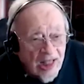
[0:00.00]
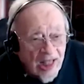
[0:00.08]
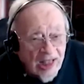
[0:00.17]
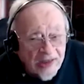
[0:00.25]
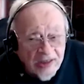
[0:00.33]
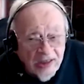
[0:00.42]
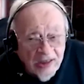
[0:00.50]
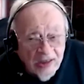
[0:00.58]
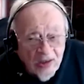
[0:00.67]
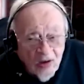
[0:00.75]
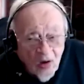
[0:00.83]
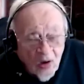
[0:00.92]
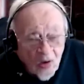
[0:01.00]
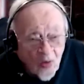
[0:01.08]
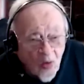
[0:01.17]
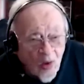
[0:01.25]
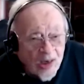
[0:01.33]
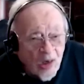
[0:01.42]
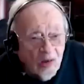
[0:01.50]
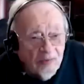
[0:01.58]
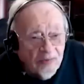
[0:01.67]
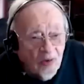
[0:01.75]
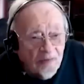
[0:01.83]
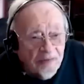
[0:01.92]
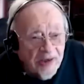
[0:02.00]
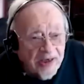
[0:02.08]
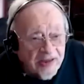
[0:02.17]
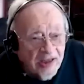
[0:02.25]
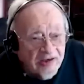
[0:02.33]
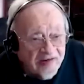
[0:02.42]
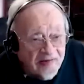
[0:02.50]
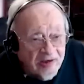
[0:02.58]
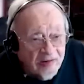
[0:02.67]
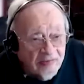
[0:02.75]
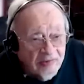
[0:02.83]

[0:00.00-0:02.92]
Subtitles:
at the Kuala Lumpur Penitentiary.